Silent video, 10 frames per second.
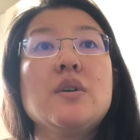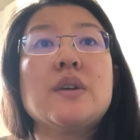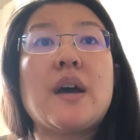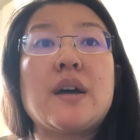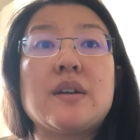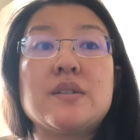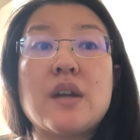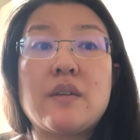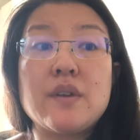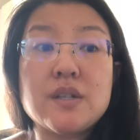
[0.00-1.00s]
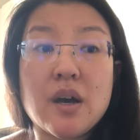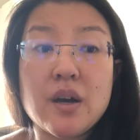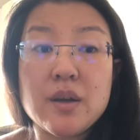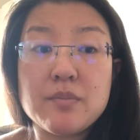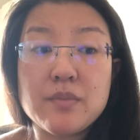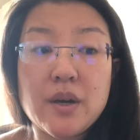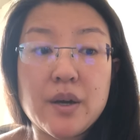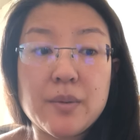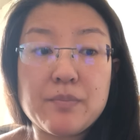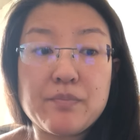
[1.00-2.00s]
And every time
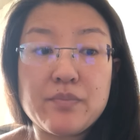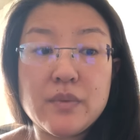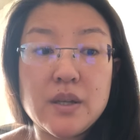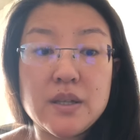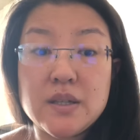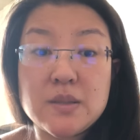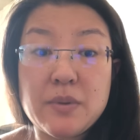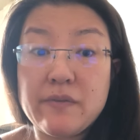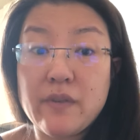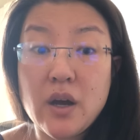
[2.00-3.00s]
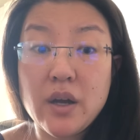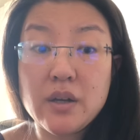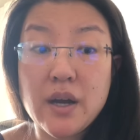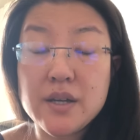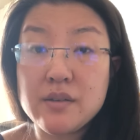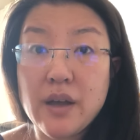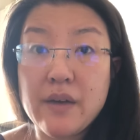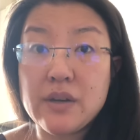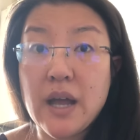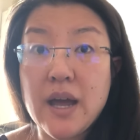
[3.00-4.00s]
it's been fine. I
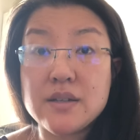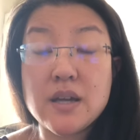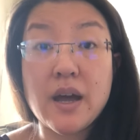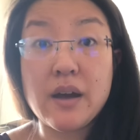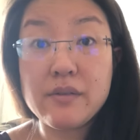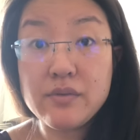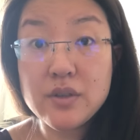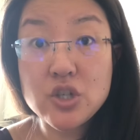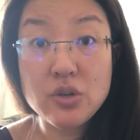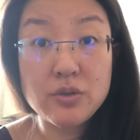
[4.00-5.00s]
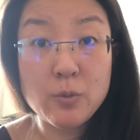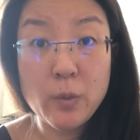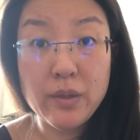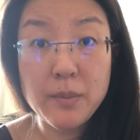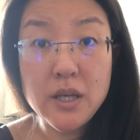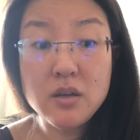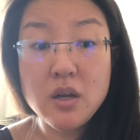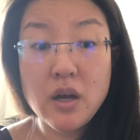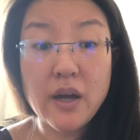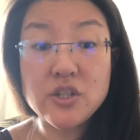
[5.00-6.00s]
haven't had to have the children with me.
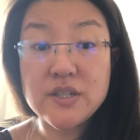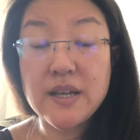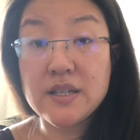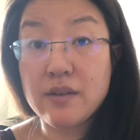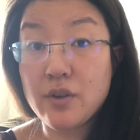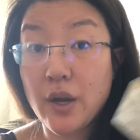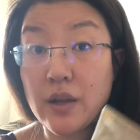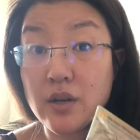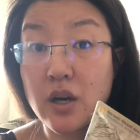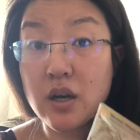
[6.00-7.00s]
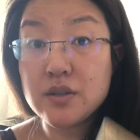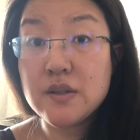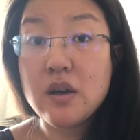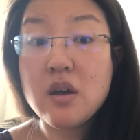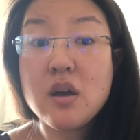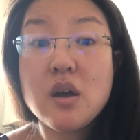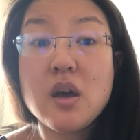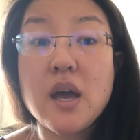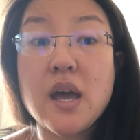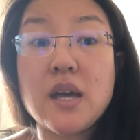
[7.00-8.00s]
I just had to have their Keller cards.
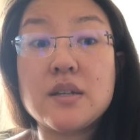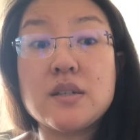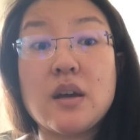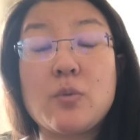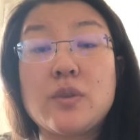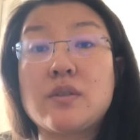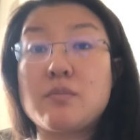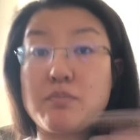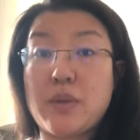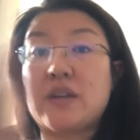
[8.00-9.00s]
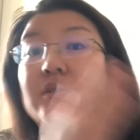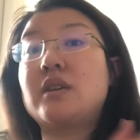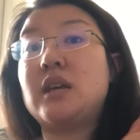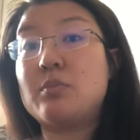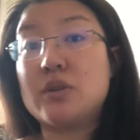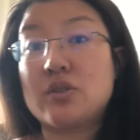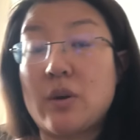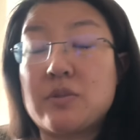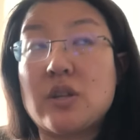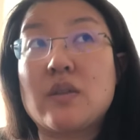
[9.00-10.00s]
And with back to the
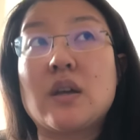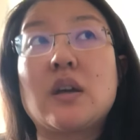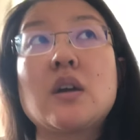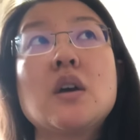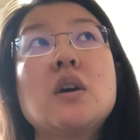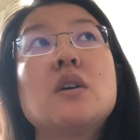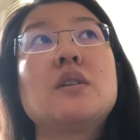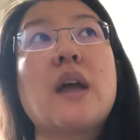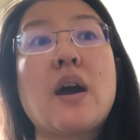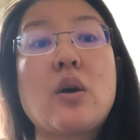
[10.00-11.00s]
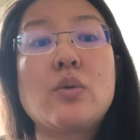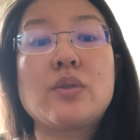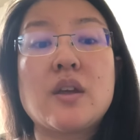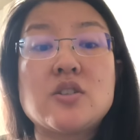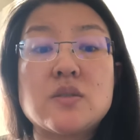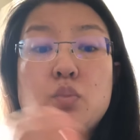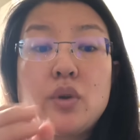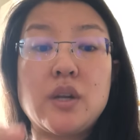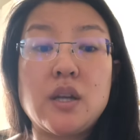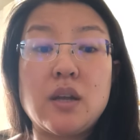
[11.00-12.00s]
e-prescription thing, now they just put
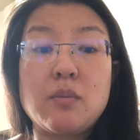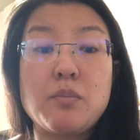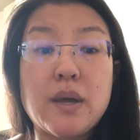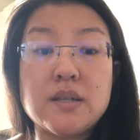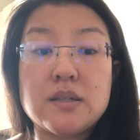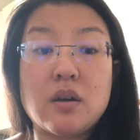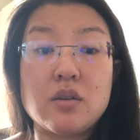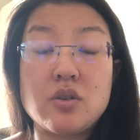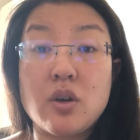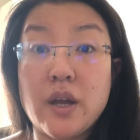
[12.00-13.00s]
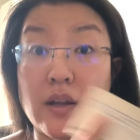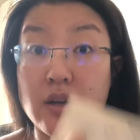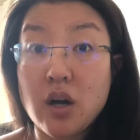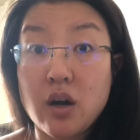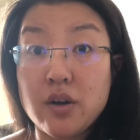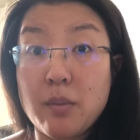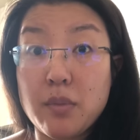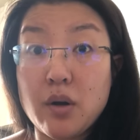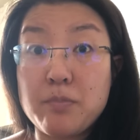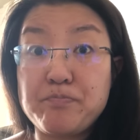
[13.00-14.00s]
it in based on your Keller card number.